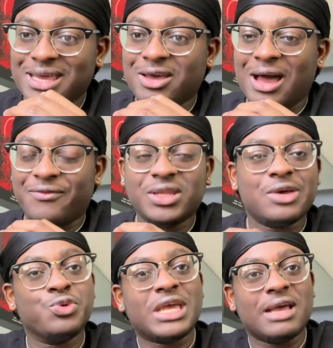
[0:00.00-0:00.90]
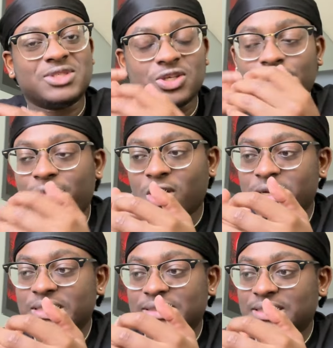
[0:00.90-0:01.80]
I feel like we came so far in
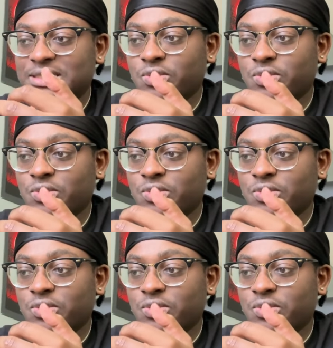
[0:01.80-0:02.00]
this season.